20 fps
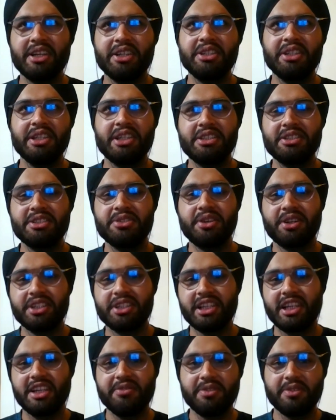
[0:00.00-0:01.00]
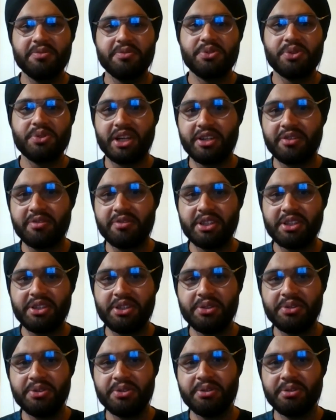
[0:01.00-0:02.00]
it's not a life of joy when
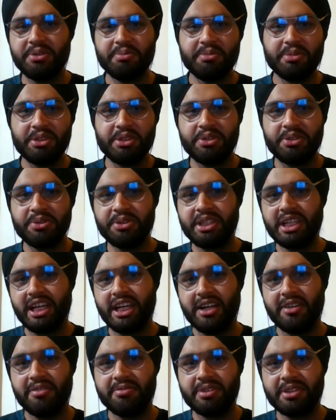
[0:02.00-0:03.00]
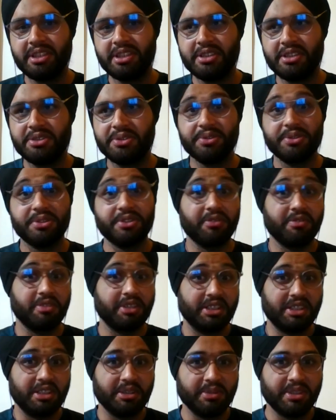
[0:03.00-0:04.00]
you don't have a source
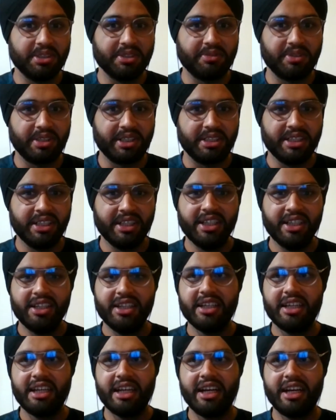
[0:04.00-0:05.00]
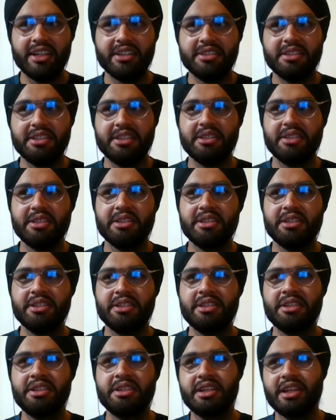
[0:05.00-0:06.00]
of income. And
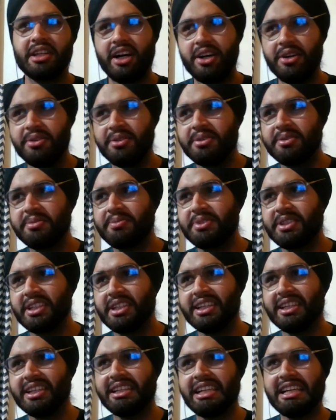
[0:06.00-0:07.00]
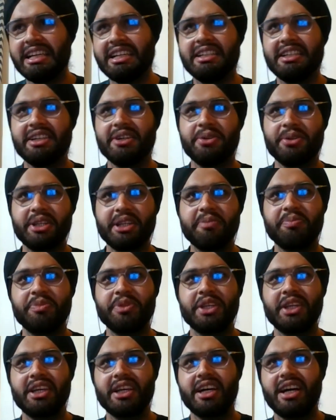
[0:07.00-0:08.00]
now, I
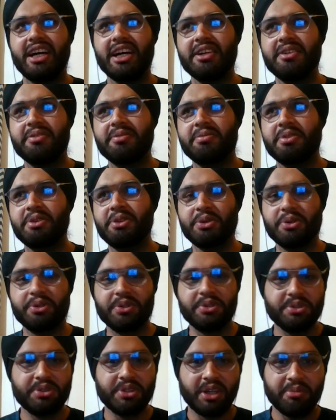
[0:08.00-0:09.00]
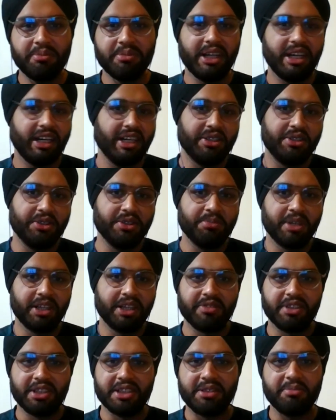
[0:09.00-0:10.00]
go to job, I do
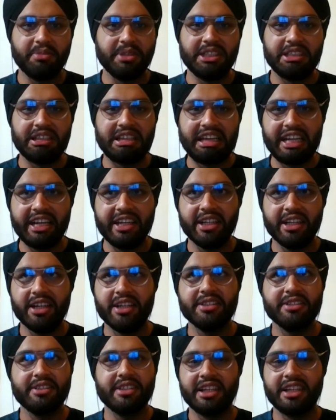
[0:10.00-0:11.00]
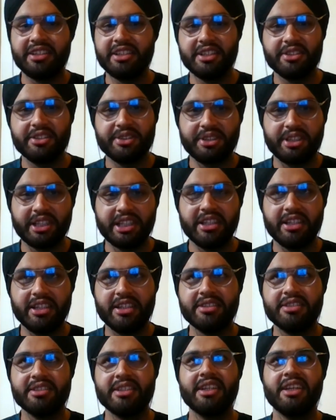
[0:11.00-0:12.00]
my work, 8 hours, 9 hours, or 10
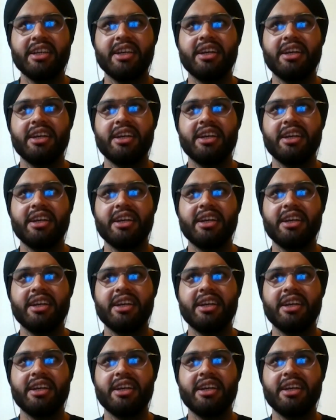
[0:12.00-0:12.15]
hours.